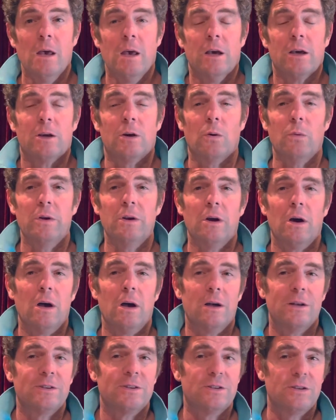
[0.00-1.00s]
Going
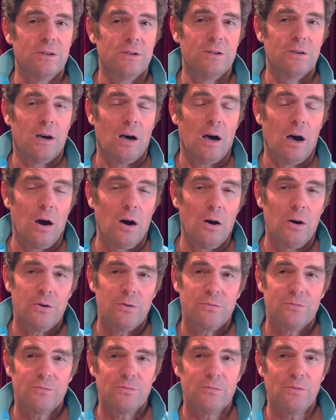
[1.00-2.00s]
on to our
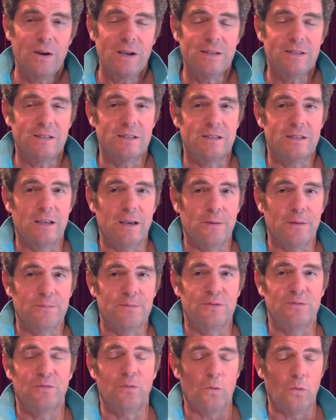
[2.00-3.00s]
racing tips
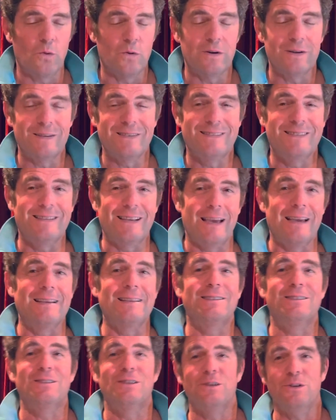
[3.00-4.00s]
for day
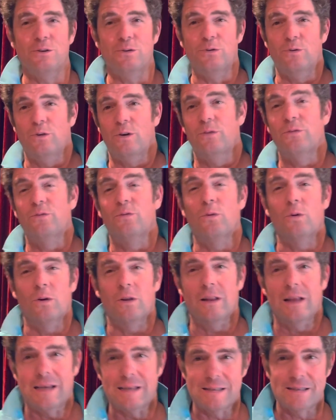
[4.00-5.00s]
2 of Royal
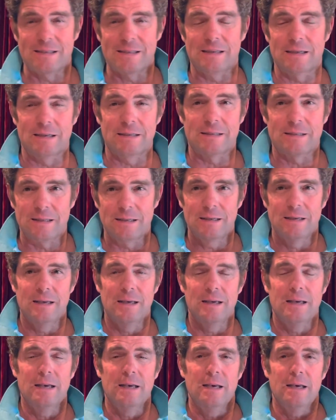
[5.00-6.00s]
Ascot.
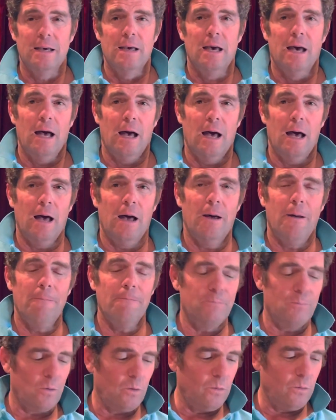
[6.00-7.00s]

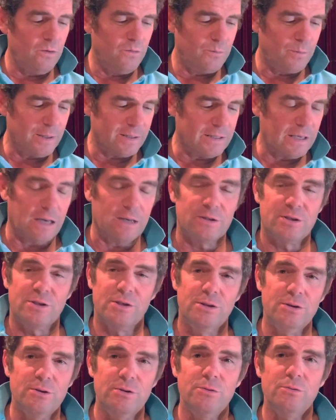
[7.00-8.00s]
We've picked out
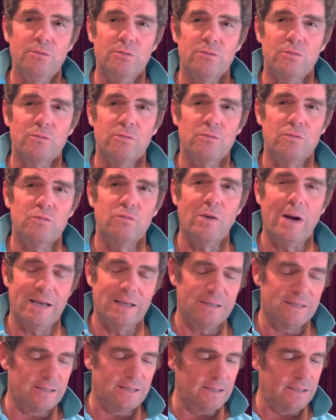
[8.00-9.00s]
2
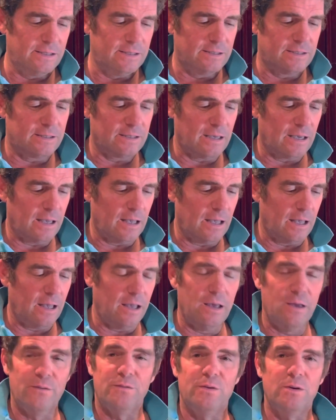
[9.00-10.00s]
races.
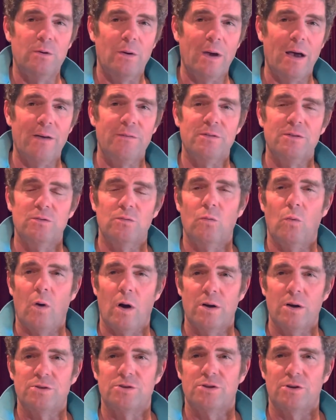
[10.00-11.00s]
If you haven't
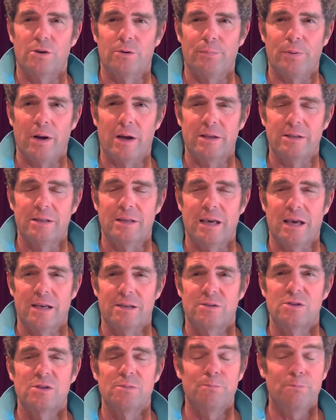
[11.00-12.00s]
watched our
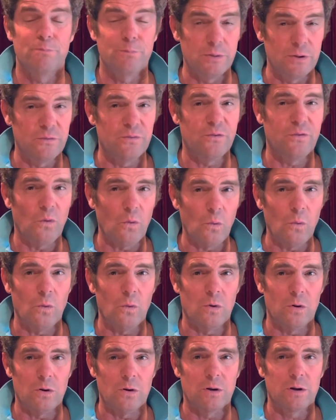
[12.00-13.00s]
podcast
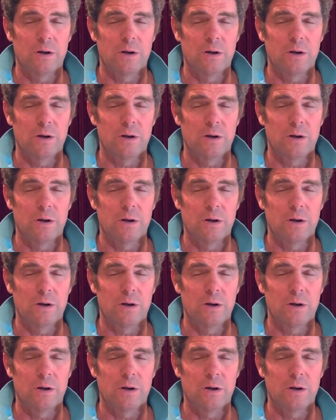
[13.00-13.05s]
before,